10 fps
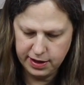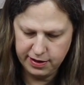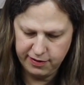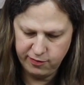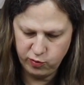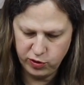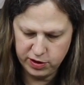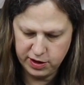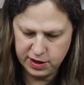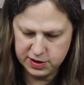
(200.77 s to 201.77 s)
I've
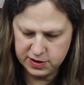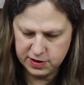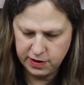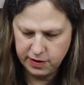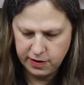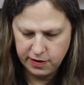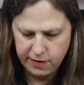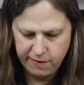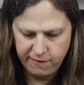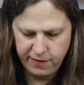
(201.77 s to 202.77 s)
put this
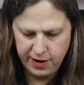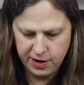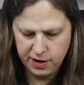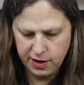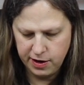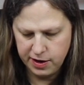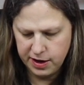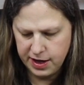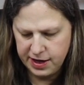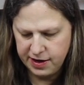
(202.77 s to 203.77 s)
fan on.
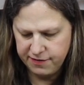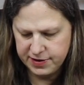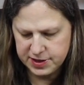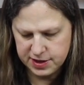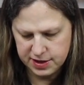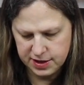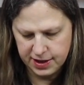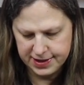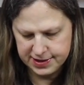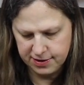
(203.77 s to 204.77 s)
I have this
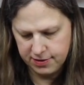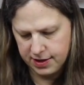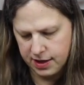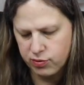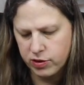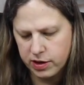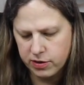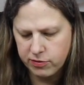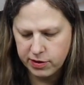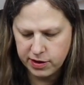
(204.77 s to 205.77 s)
nozzle that I
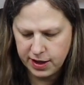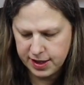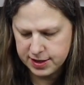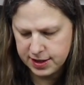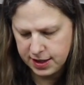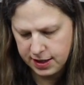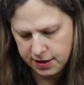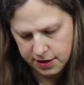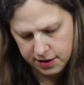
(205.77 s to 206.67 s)
printed with ASA,